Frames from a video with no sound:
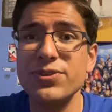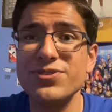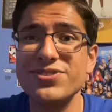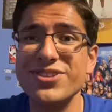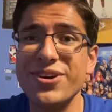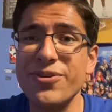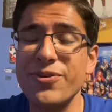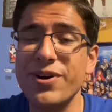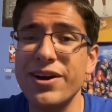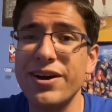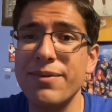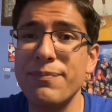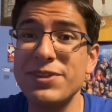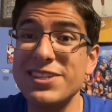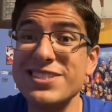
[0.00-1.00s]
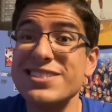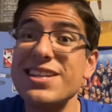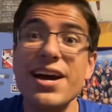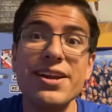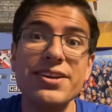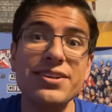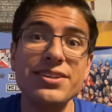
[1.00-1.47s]
So, but this is
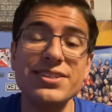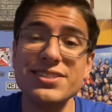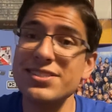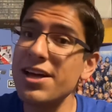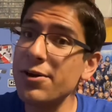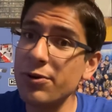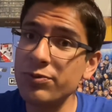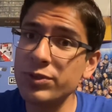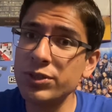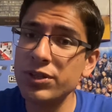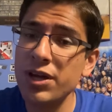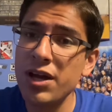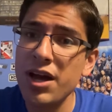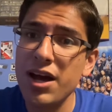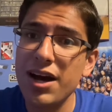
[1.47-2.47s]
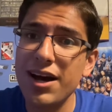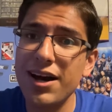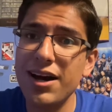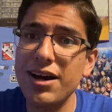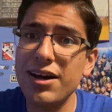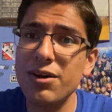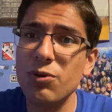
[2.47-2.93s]
not it. This is not over.
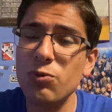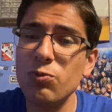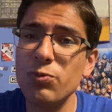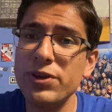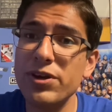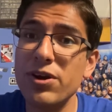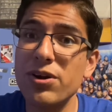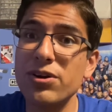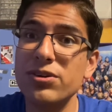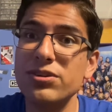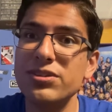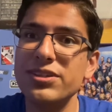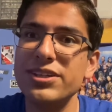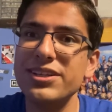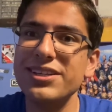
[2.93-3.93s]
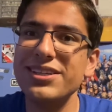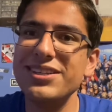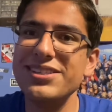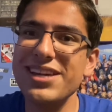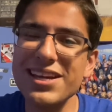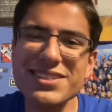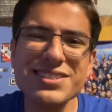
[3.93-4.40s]
We are
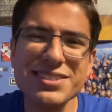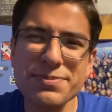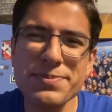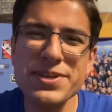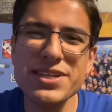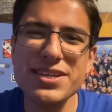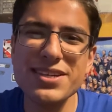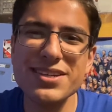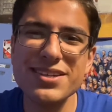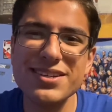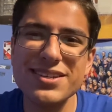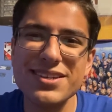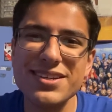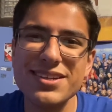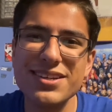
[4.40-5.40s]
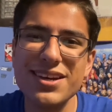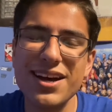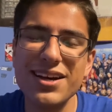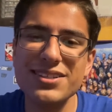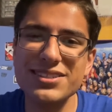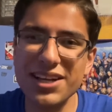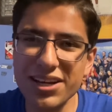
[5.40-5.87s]
yet to be
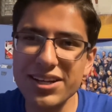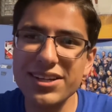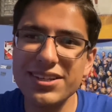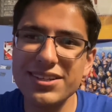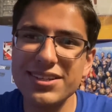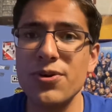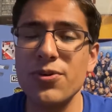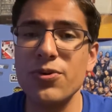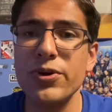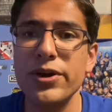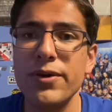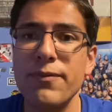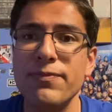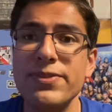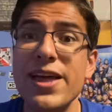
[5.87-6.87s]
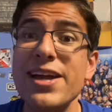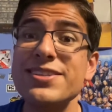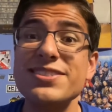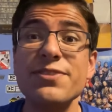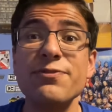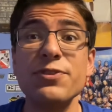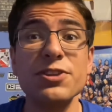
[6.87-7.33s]
done. So that
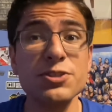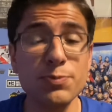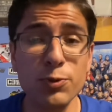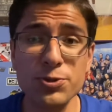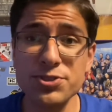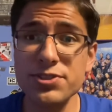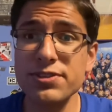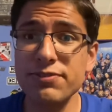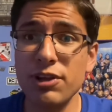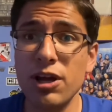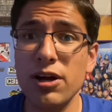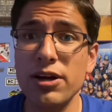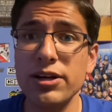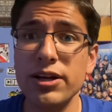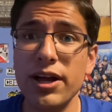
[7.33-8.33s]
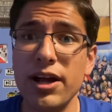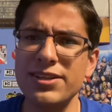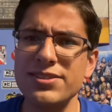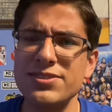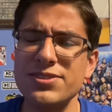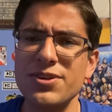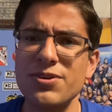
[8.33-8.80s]
is it for this portion of the vlog.
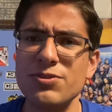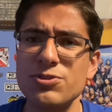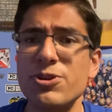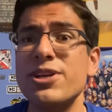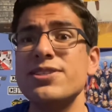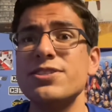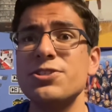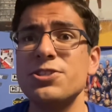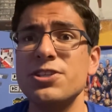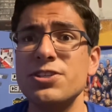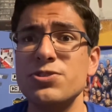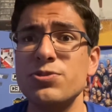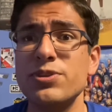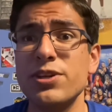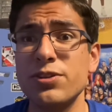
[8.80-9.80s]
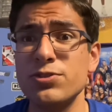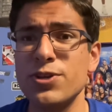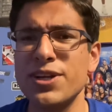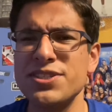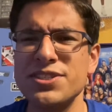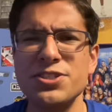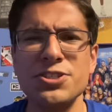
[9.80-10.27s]
So transitioning to another
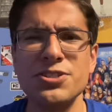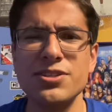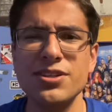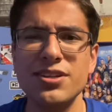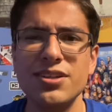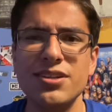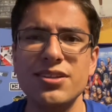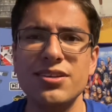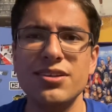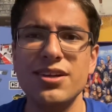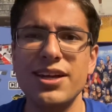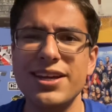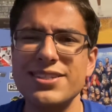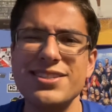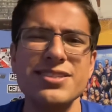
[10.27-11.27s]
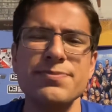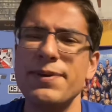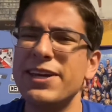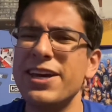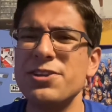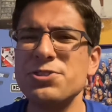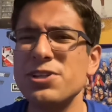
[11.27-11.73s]
transition. I guess that's my
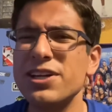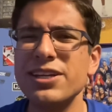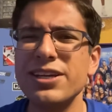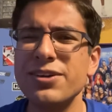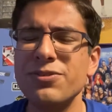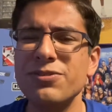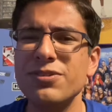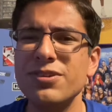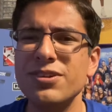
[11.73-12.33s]
catch line now.